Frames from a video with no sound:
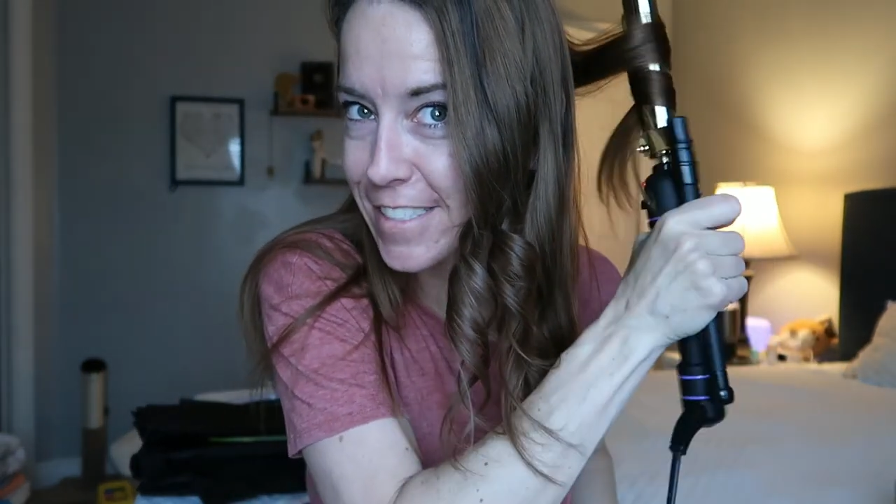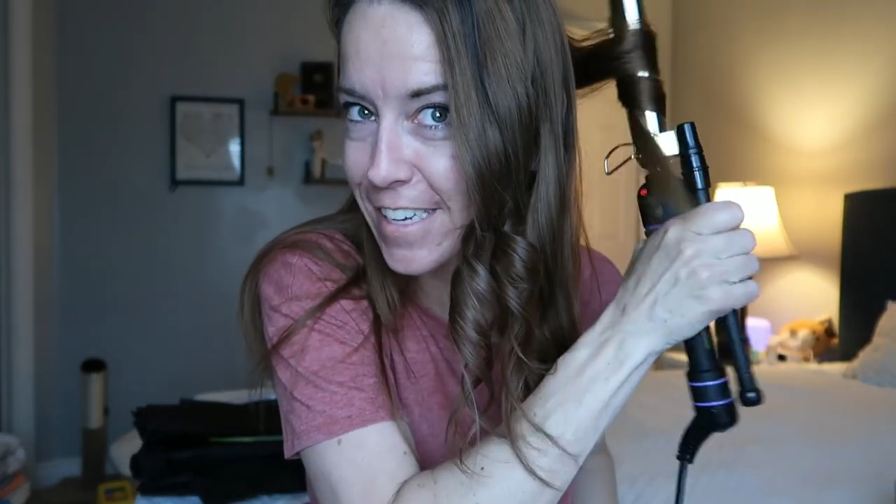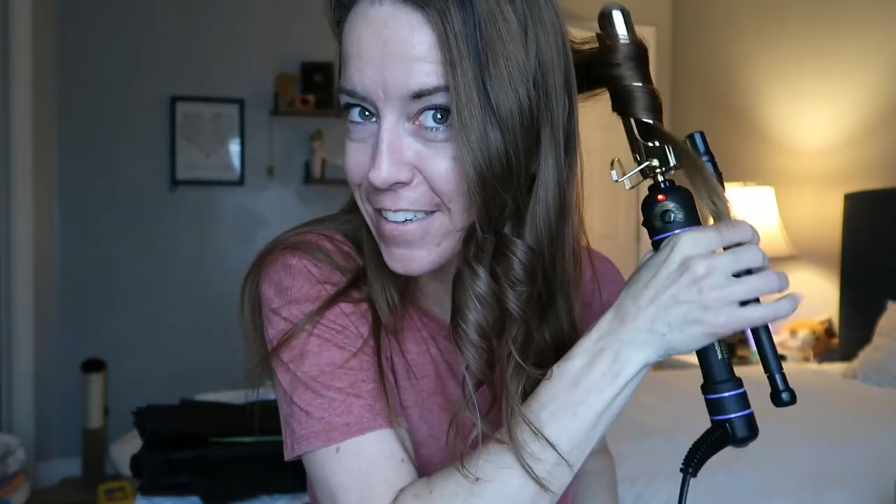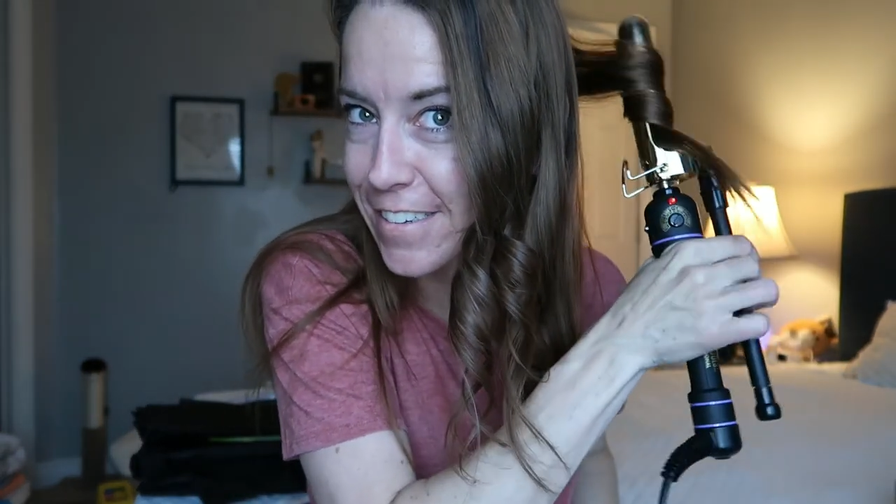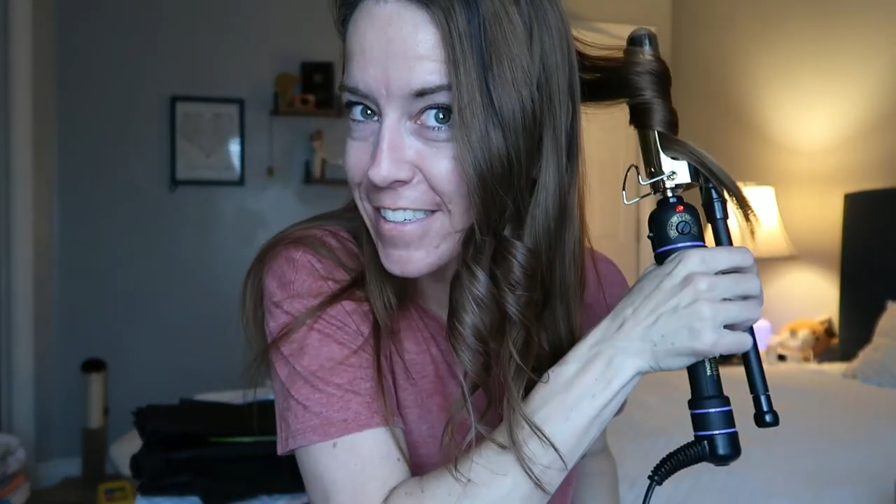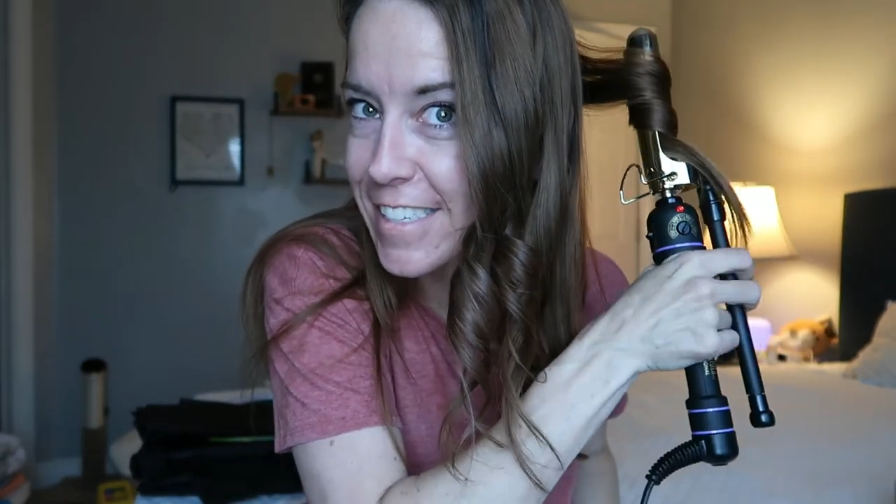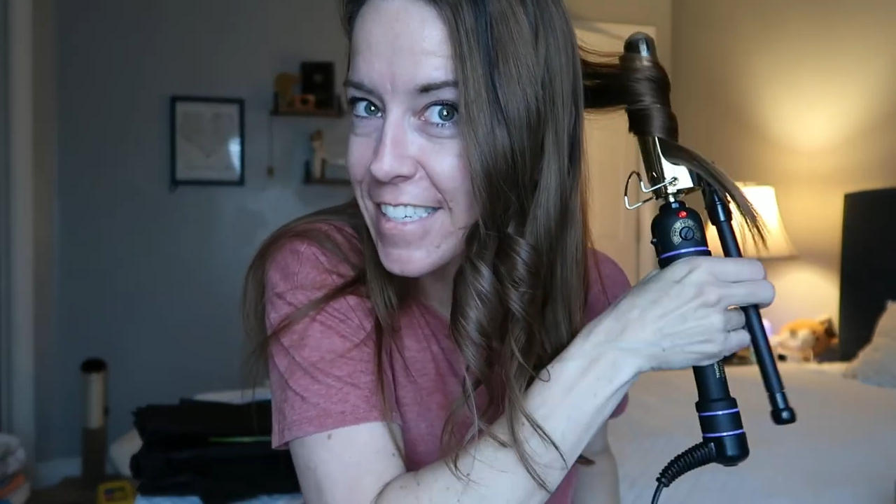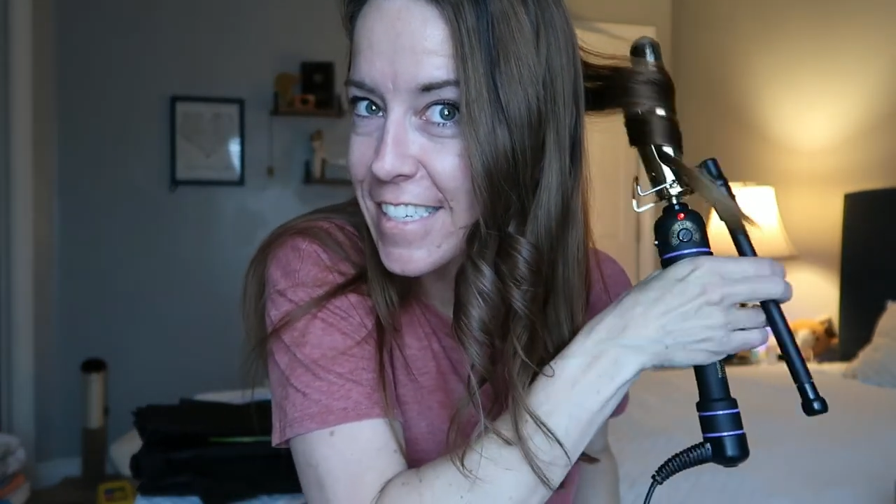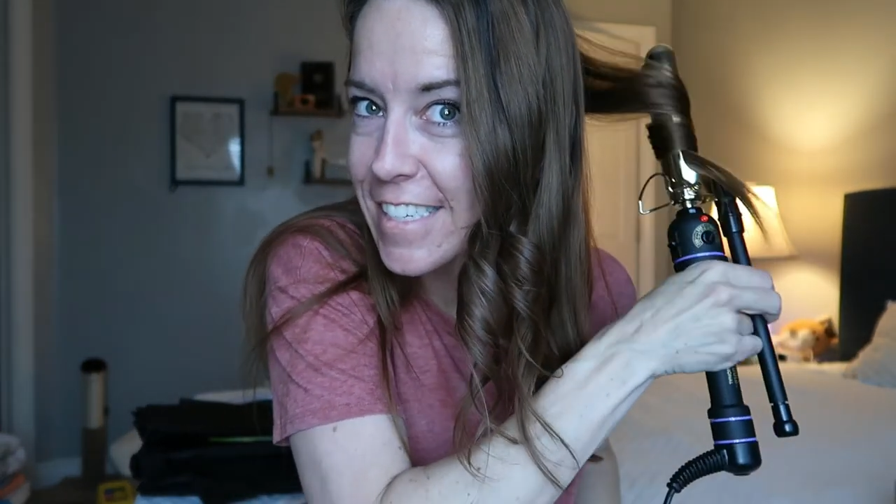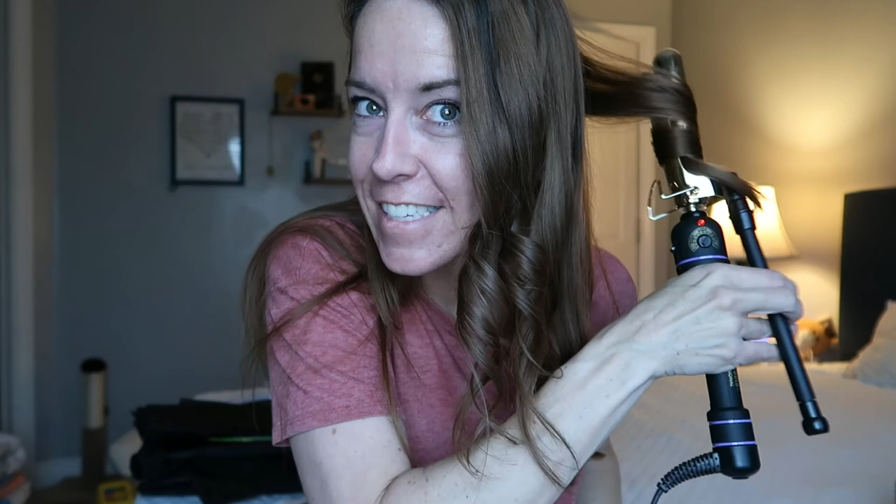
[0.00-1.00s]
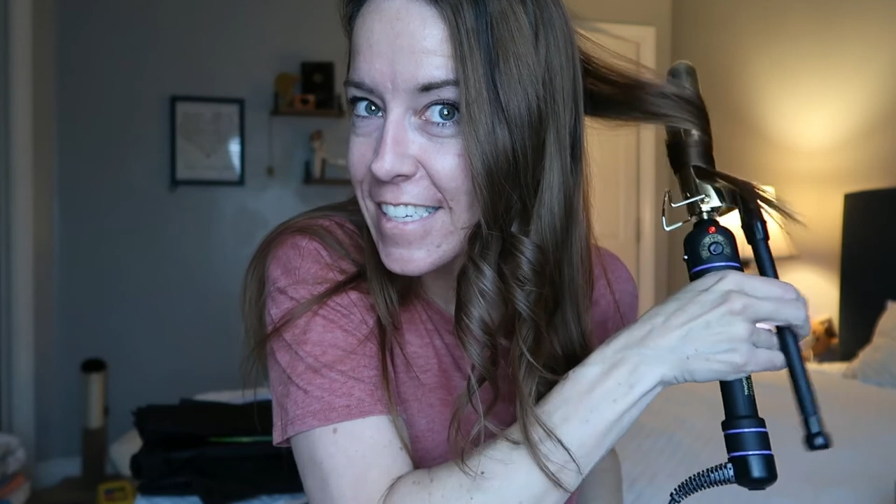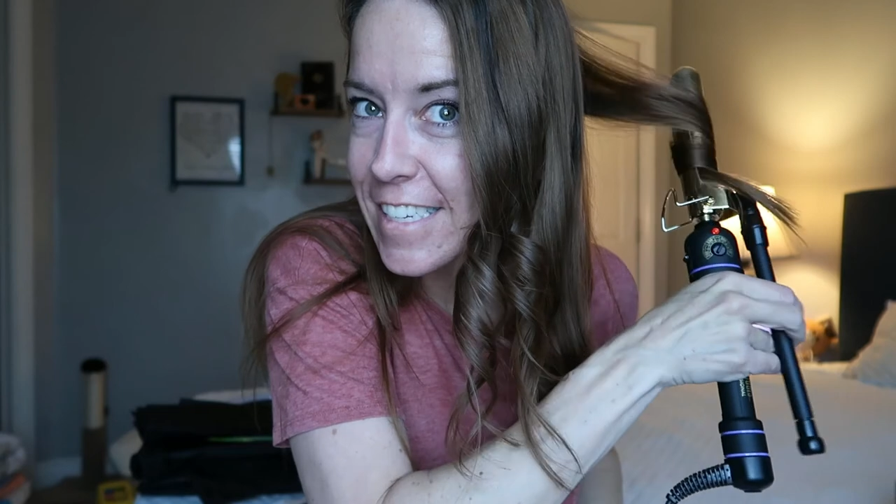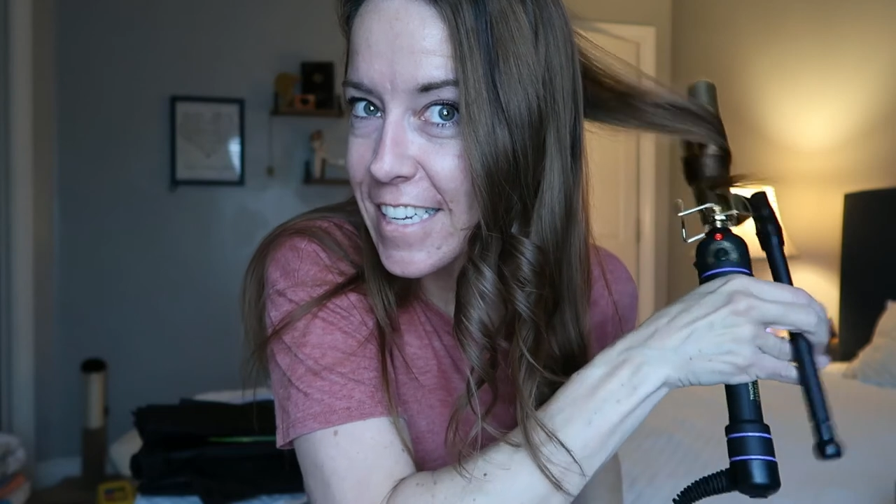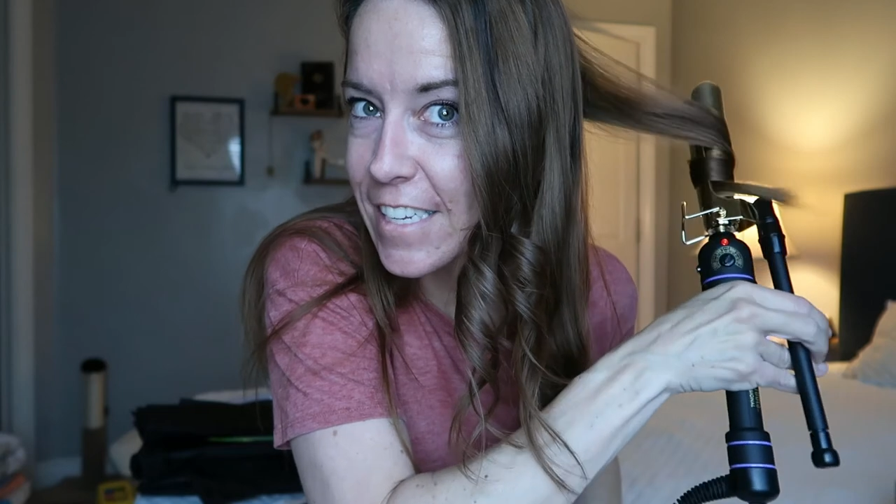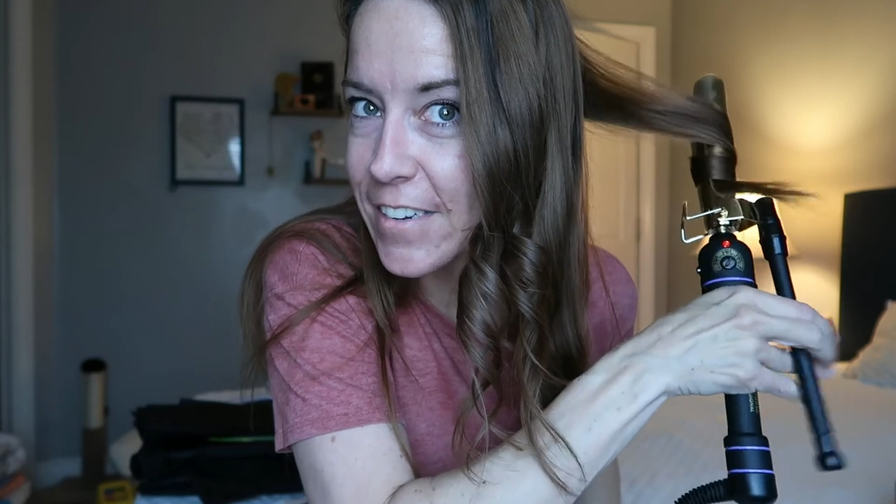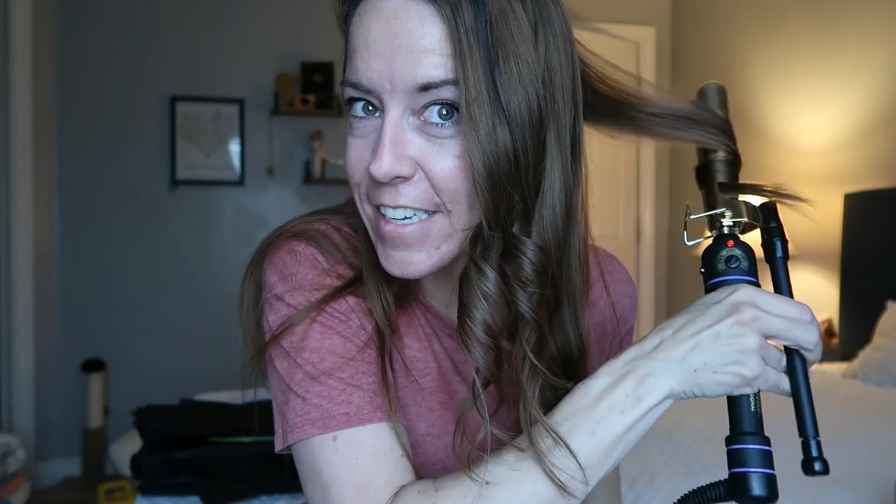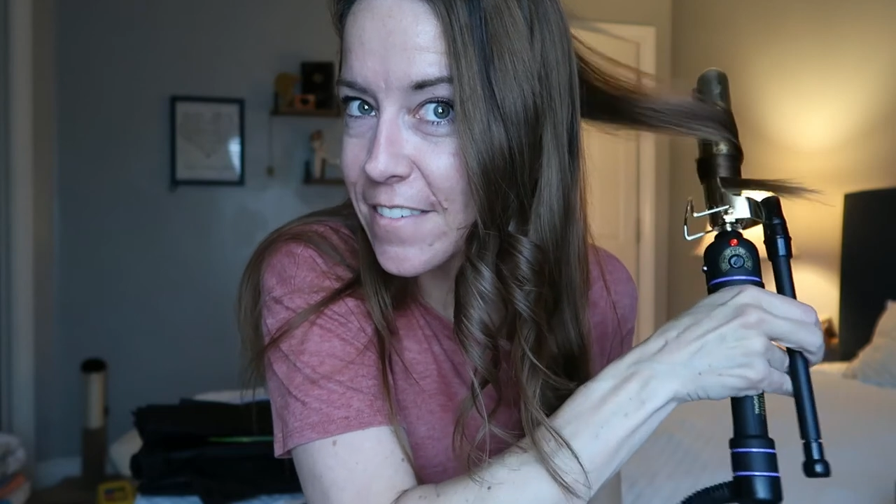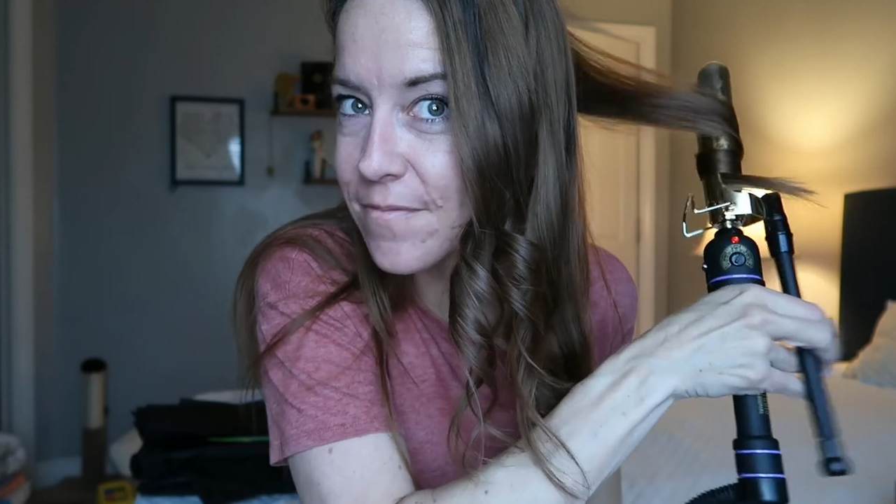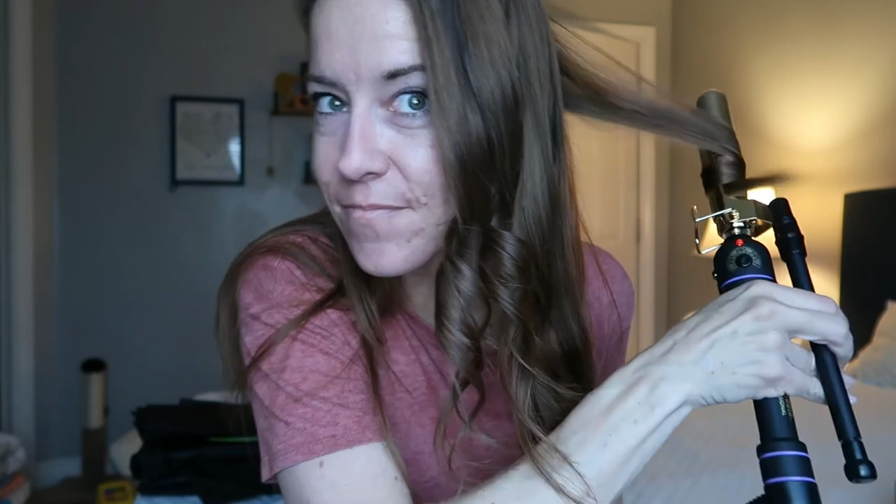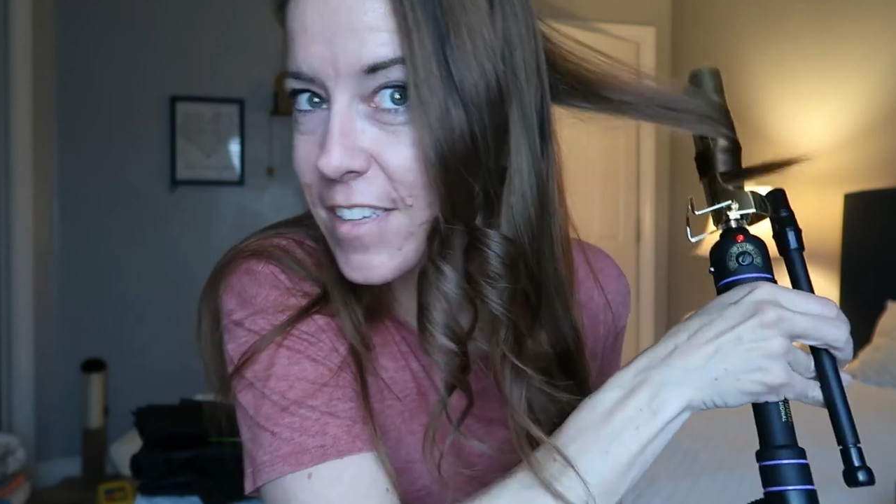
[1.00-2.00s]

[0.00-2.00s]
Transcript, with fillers: So anyway,